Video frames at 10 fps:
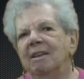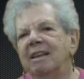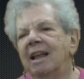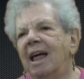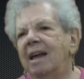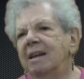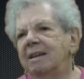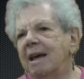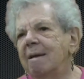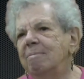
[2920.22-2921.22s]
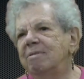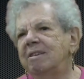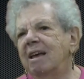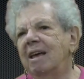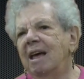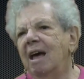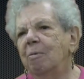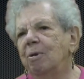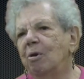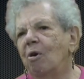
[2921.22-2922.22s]
A lot of times I
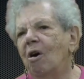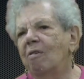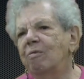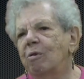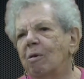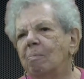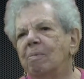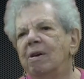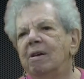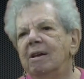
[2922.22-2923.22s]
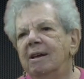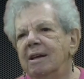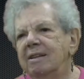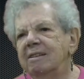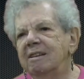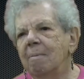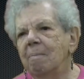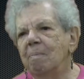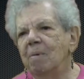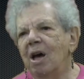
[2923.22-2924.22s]
would offer them
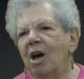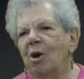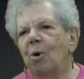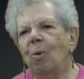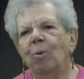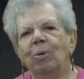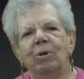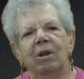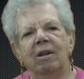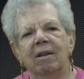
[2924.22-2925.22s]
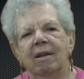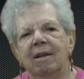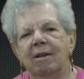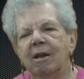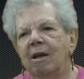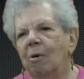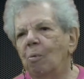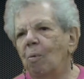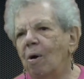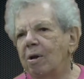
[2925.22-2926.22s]
some cold
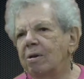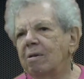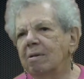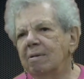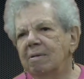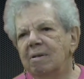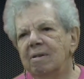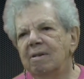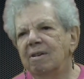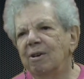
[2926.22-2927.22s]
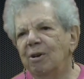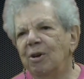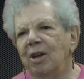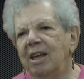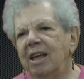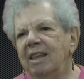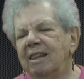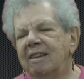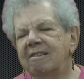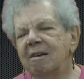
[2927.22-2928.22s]
water in
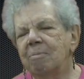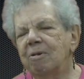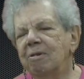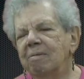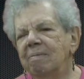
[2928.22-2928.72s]
the summer.